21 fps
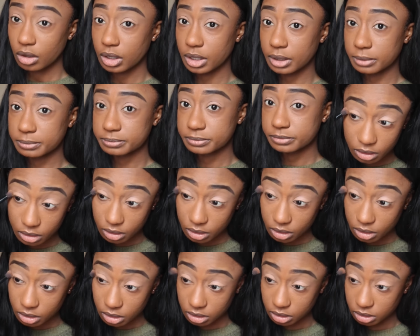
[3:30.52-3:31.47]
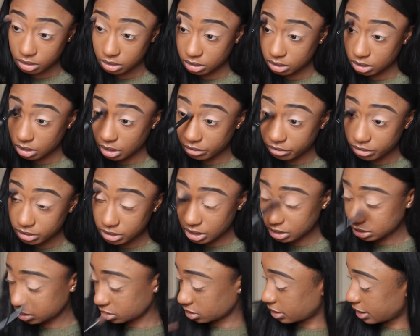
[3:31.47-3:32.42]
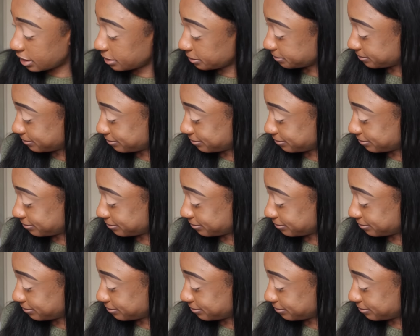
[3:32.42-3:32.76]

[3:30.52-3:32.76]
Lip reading: Okay, I think that's alright.